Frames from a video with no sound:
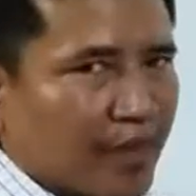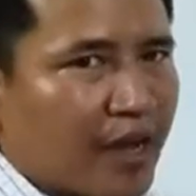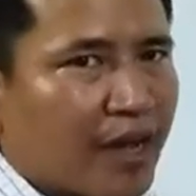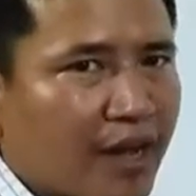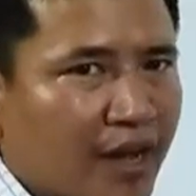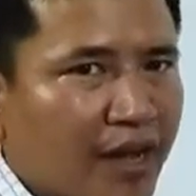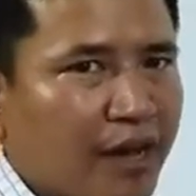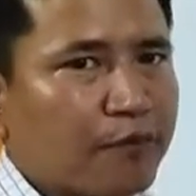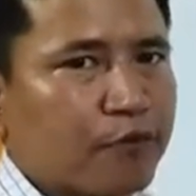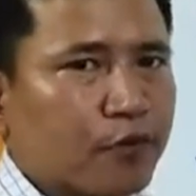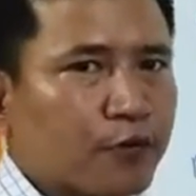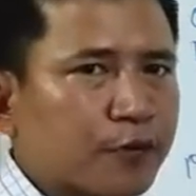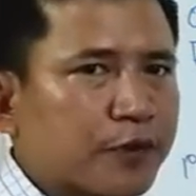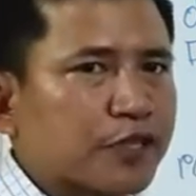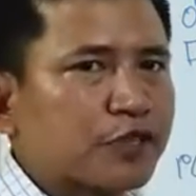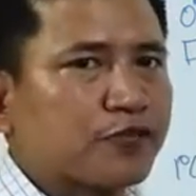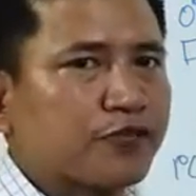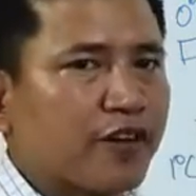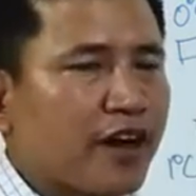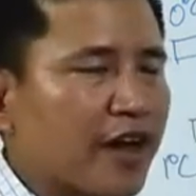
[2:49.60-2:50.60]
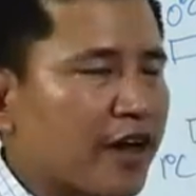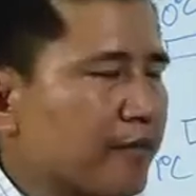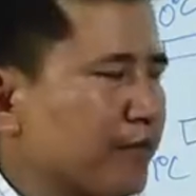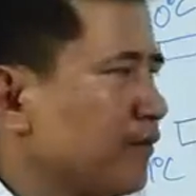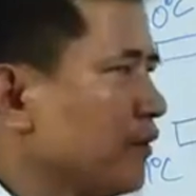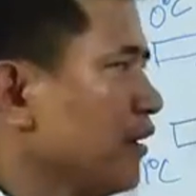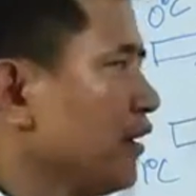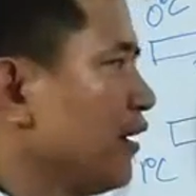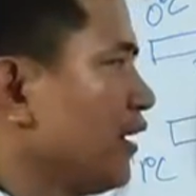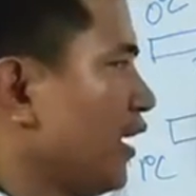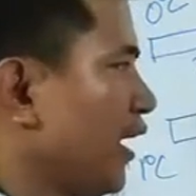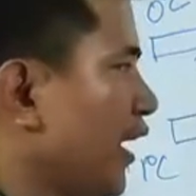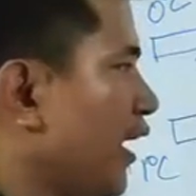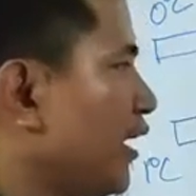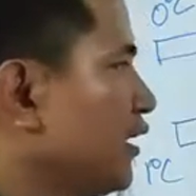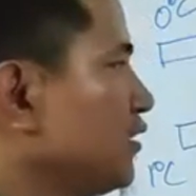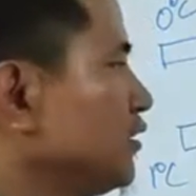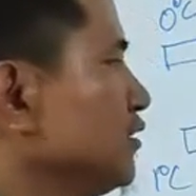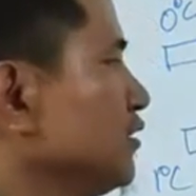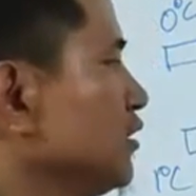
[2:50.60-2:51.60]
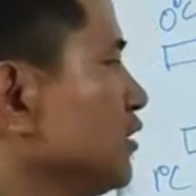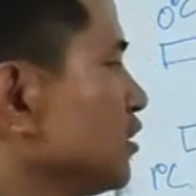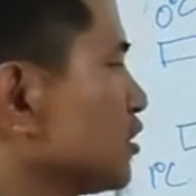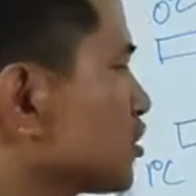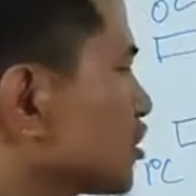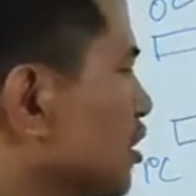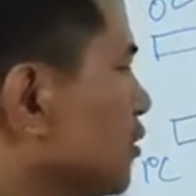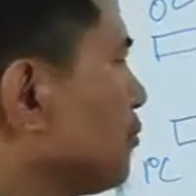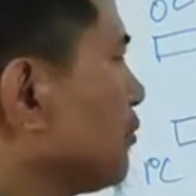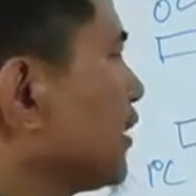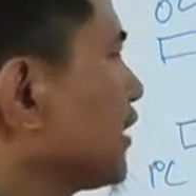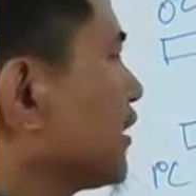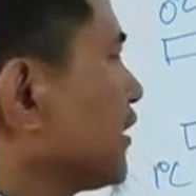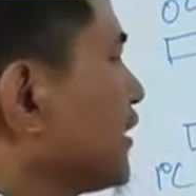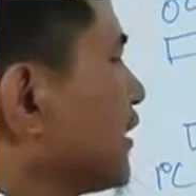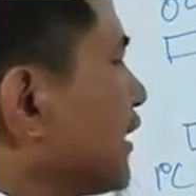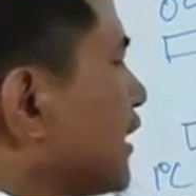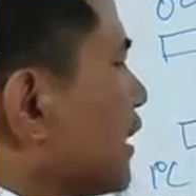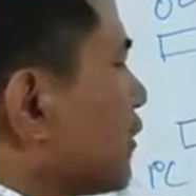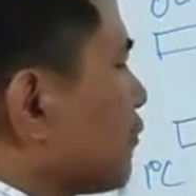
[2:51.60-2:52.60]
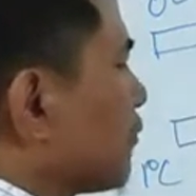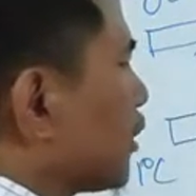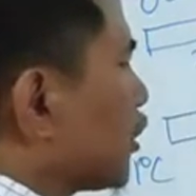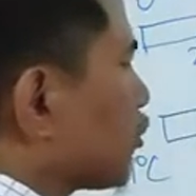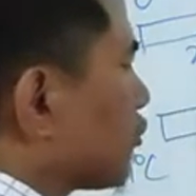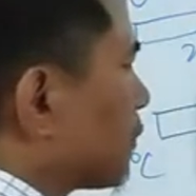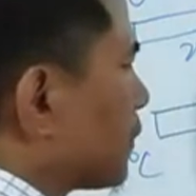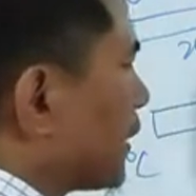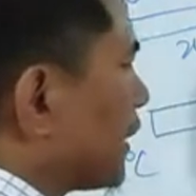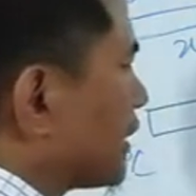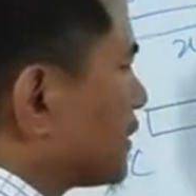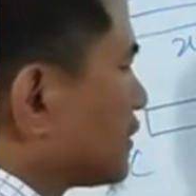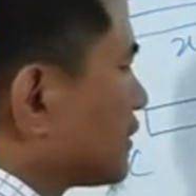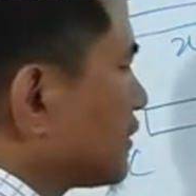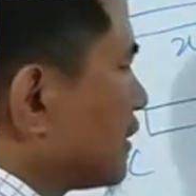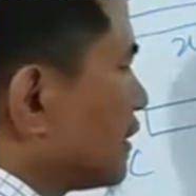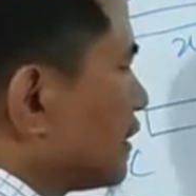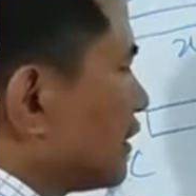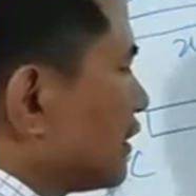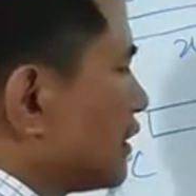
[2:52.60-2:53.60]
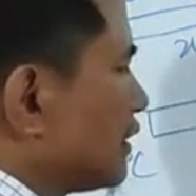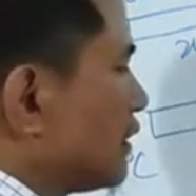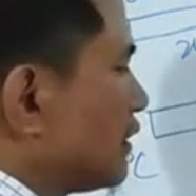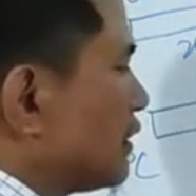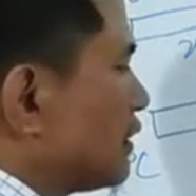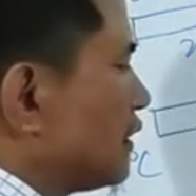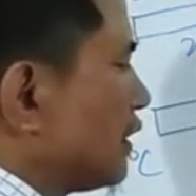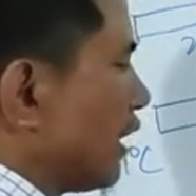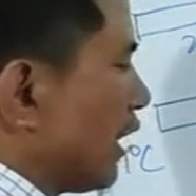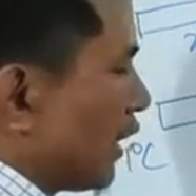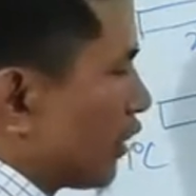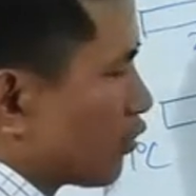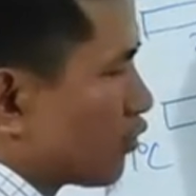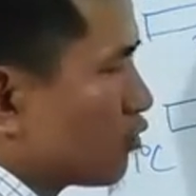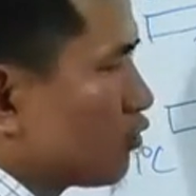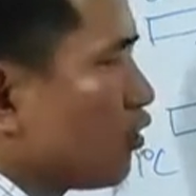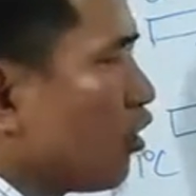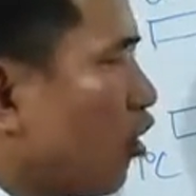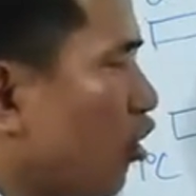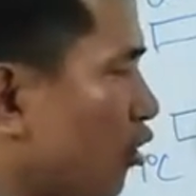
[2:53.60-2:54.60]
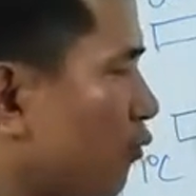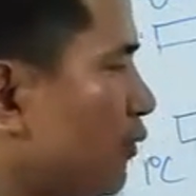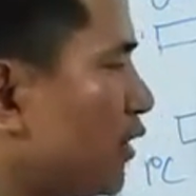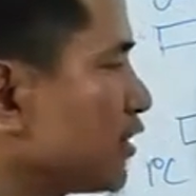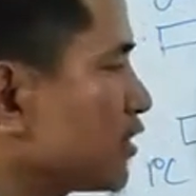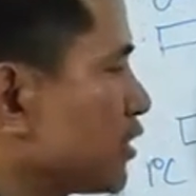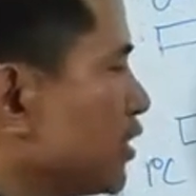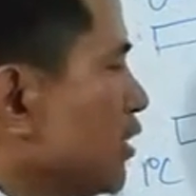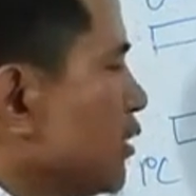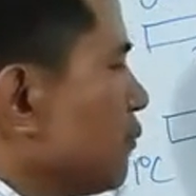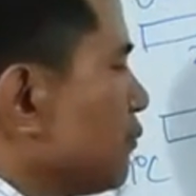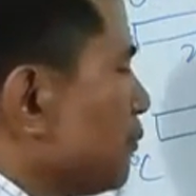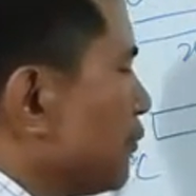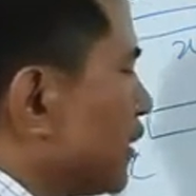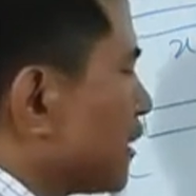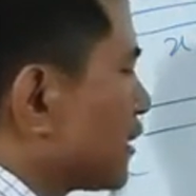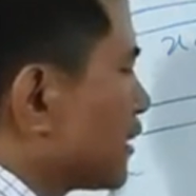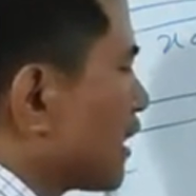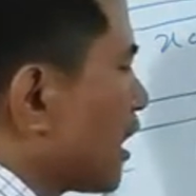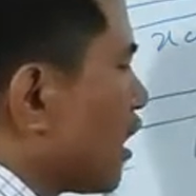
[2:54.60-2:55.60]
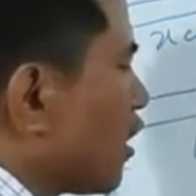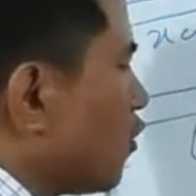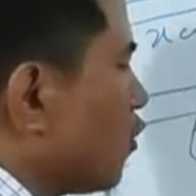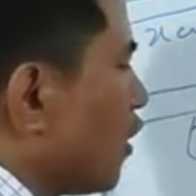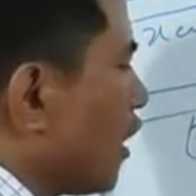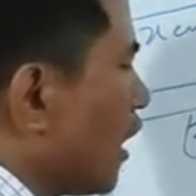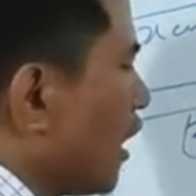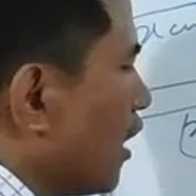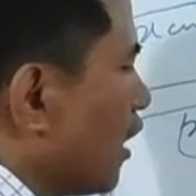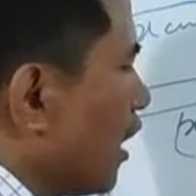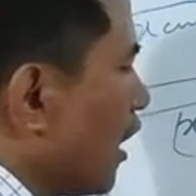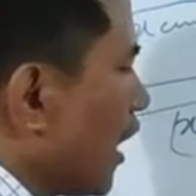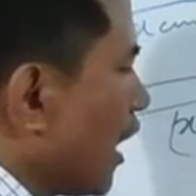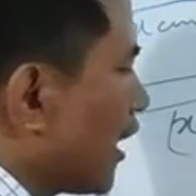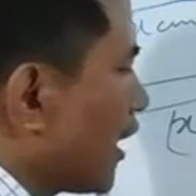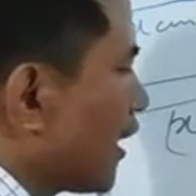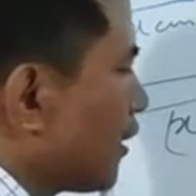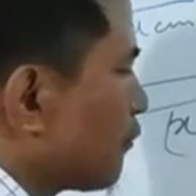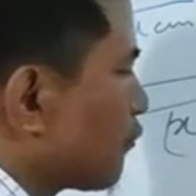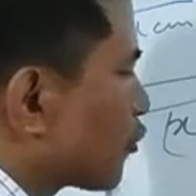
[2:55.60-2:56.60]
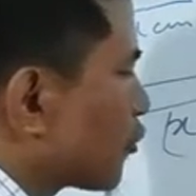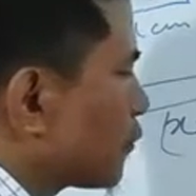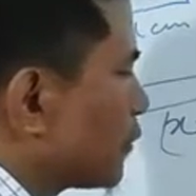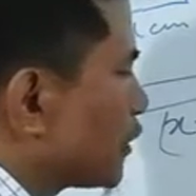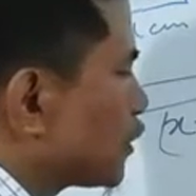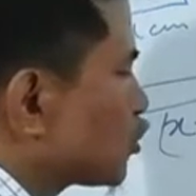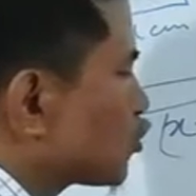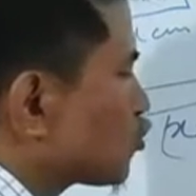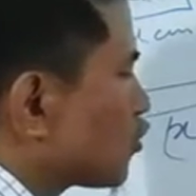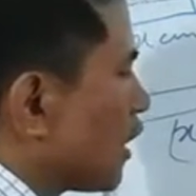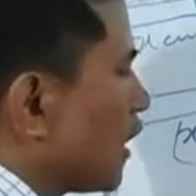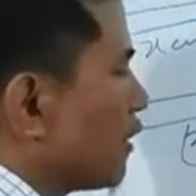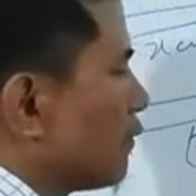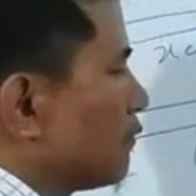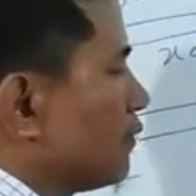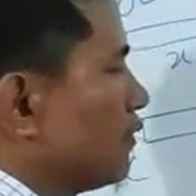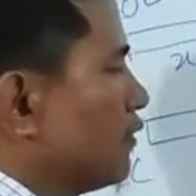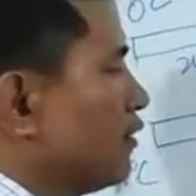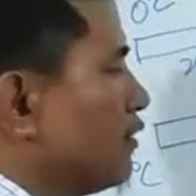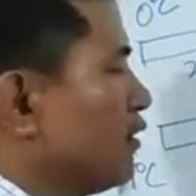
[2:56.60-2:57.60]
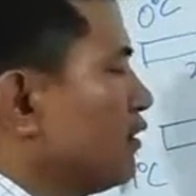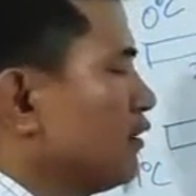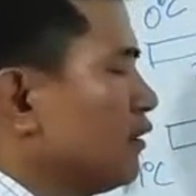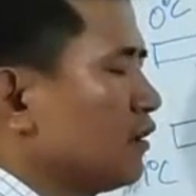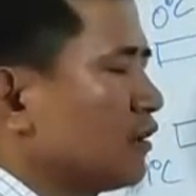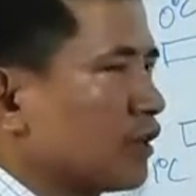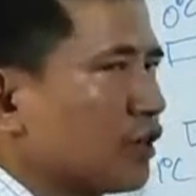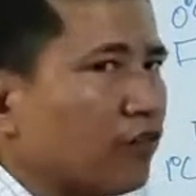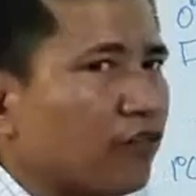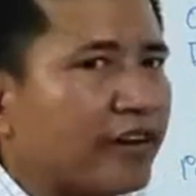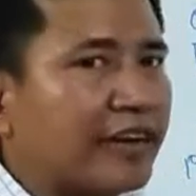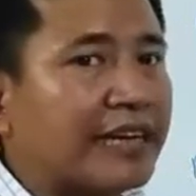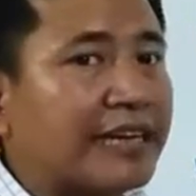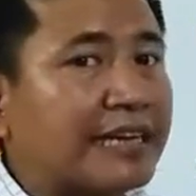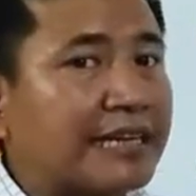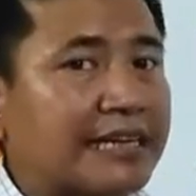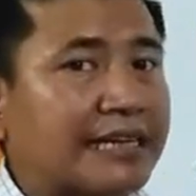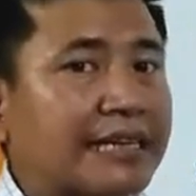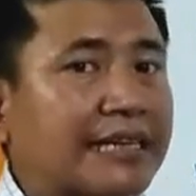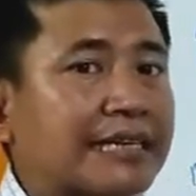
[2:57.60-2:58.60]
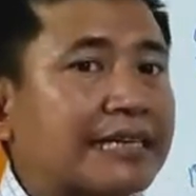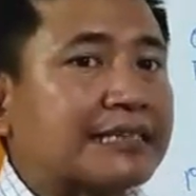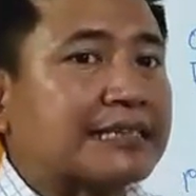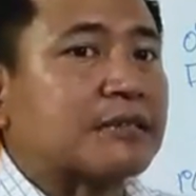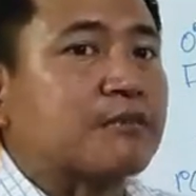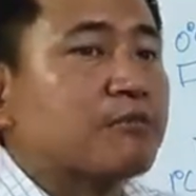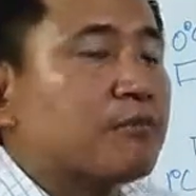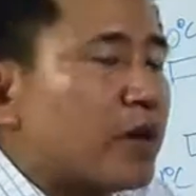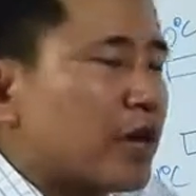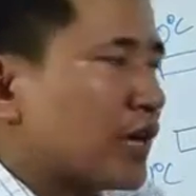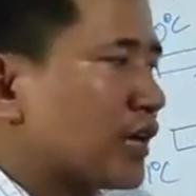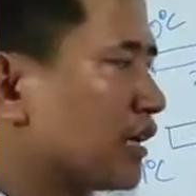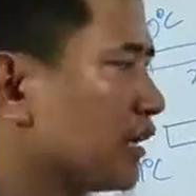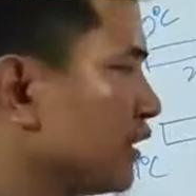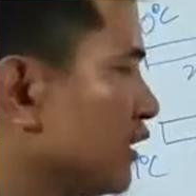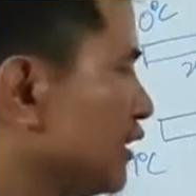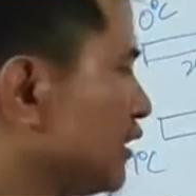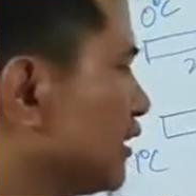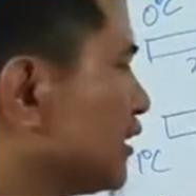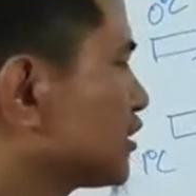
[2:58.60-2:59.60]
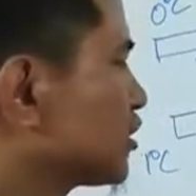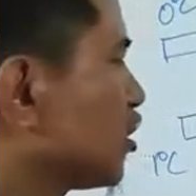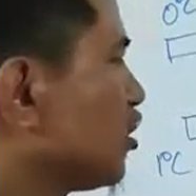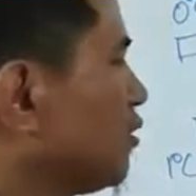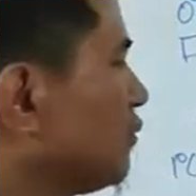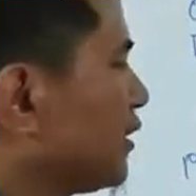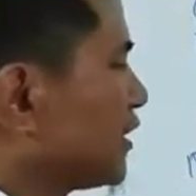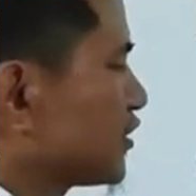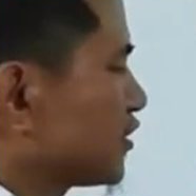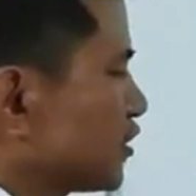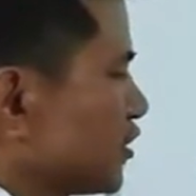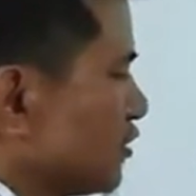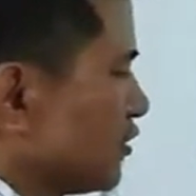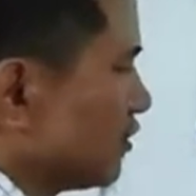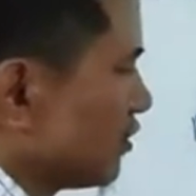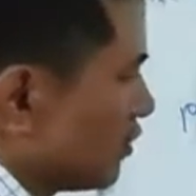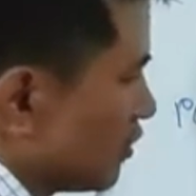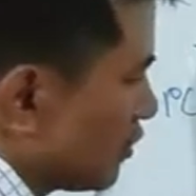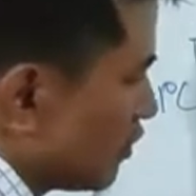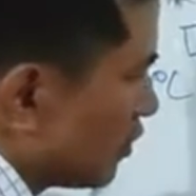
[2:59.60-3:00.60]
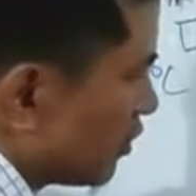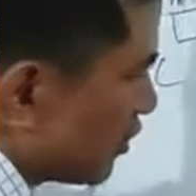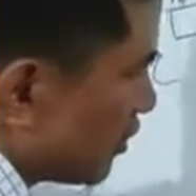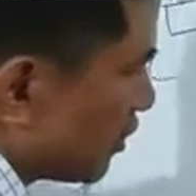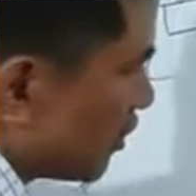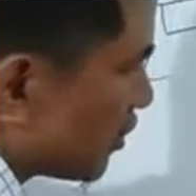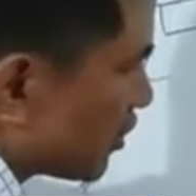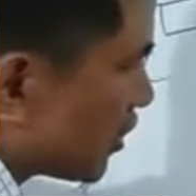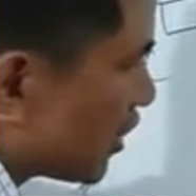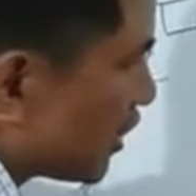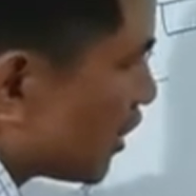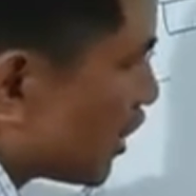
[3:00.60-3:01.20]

I have rupees 5 and somebody gave me rupees, I don't know how much, but now I have rupees 12. Now increase in money is how much? The